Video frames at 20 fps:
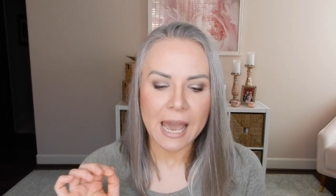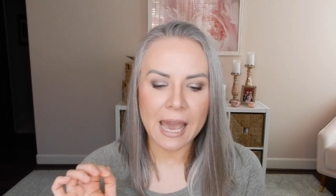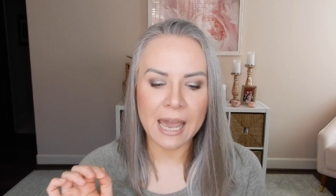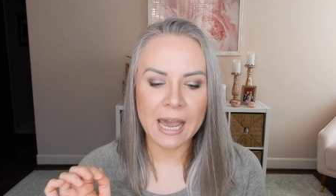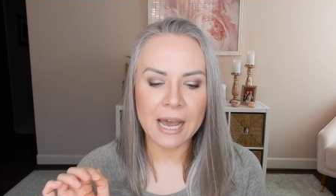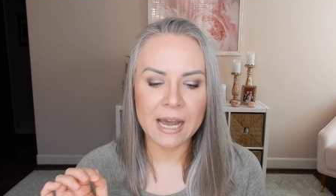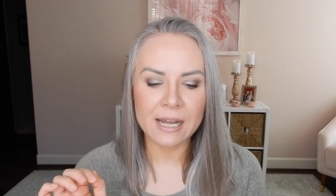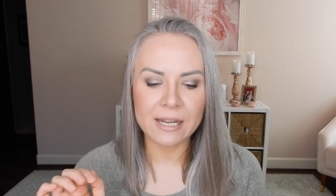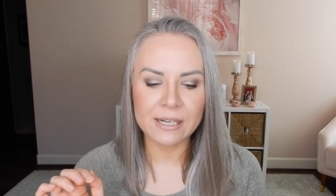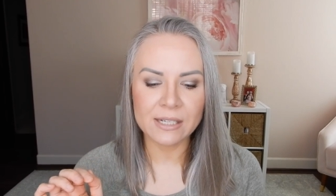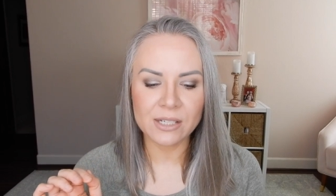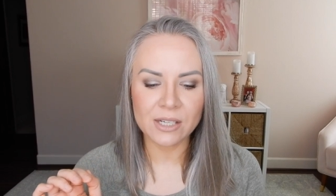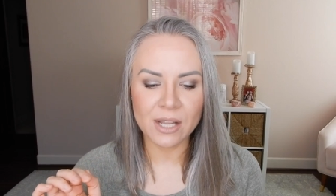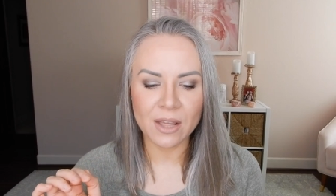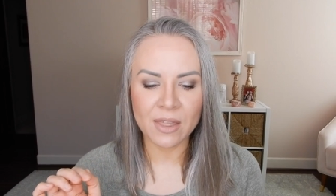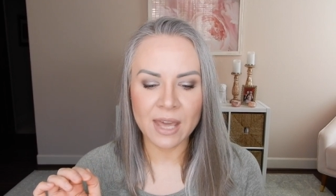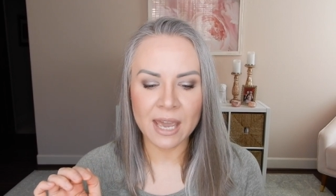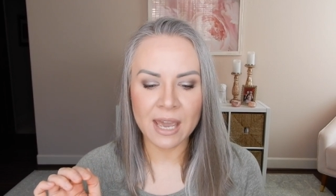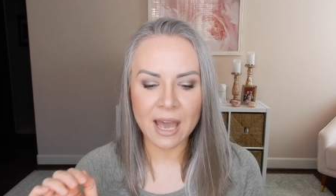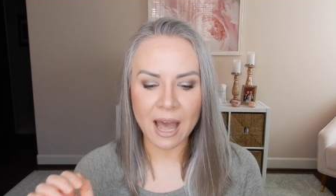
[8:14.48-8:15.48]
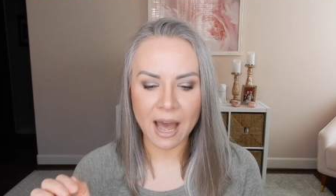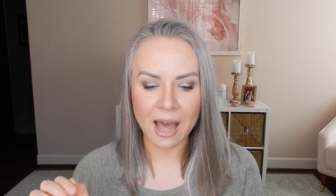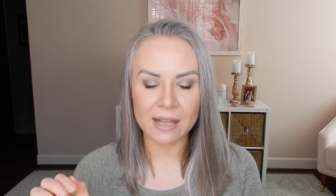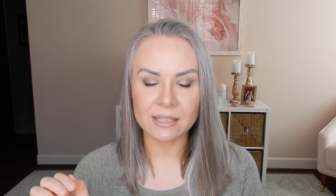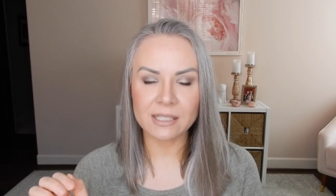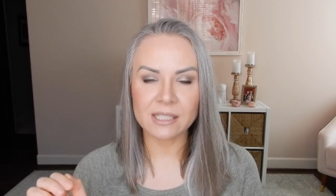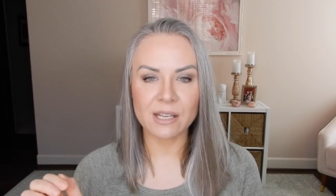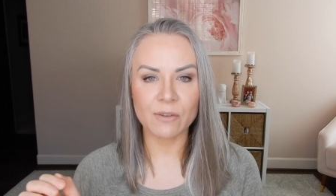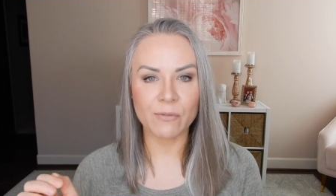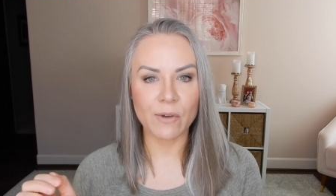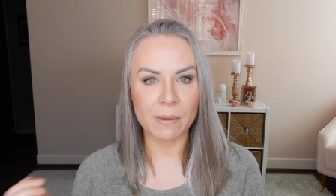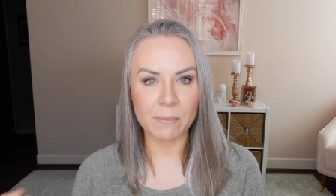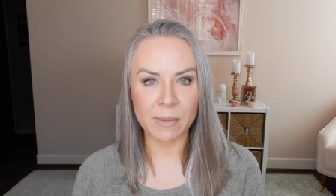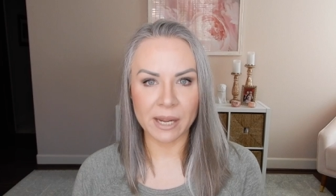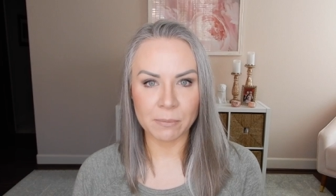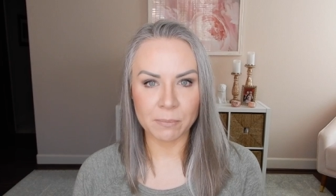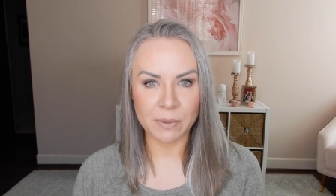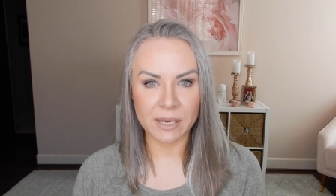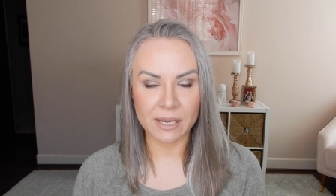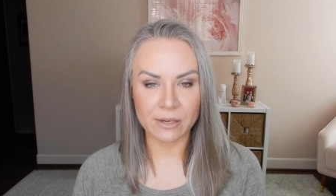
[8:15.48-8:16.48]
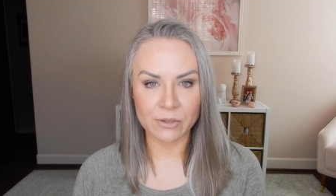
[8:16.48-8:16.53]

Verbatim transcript: And they asked if I might be